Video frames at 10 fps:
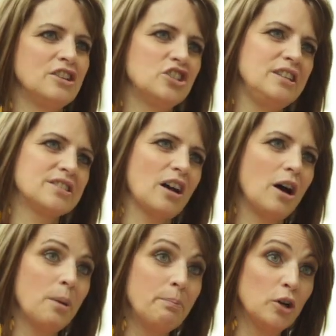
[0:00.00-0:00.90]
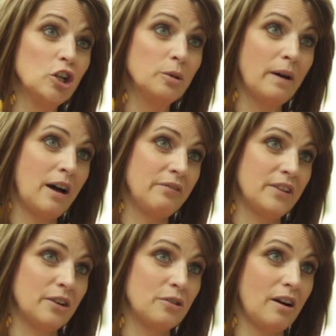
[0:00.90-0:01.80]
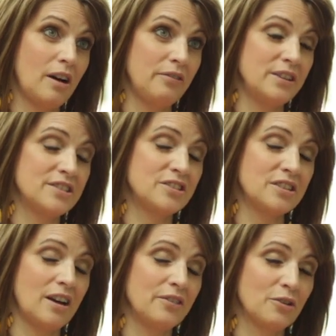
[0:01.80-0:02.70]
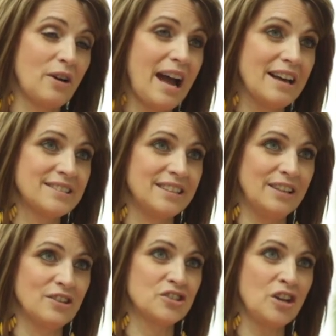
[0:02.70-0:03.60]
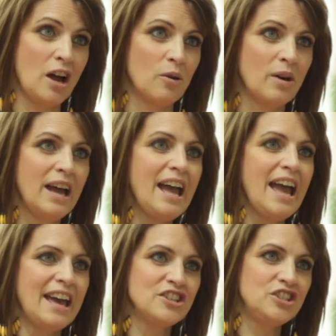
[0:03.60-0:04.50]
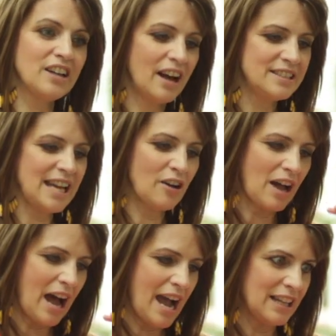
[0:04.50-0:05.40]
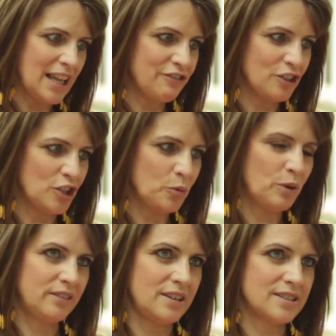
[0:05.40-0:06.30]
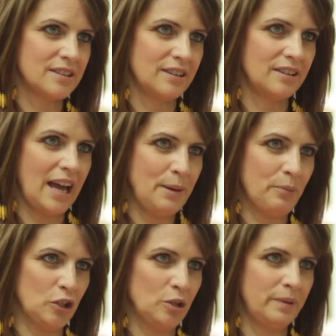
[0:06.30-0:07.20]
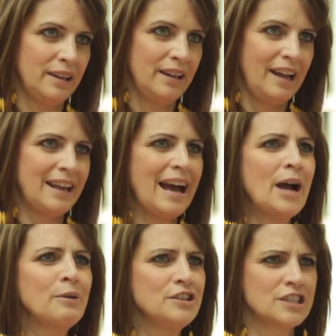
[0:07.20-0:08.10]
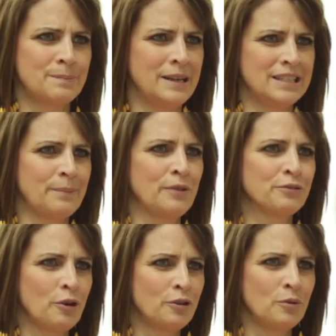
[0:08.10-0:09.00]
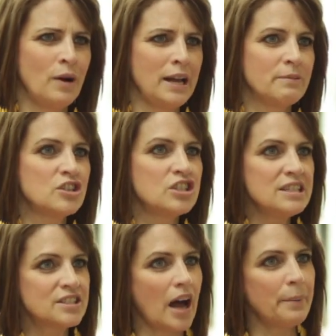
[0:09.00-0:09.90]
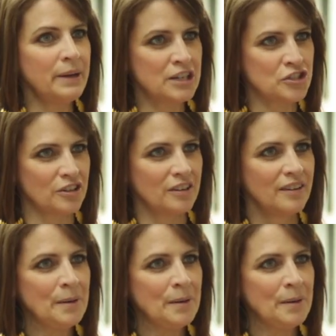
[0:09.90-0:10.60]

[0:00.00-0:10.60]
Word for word: And she saw a bulb on the on this on the grass in the snow, and she got down eye level with this light bulb. And I would have just picked it up and thrown it away, but she saw a picture.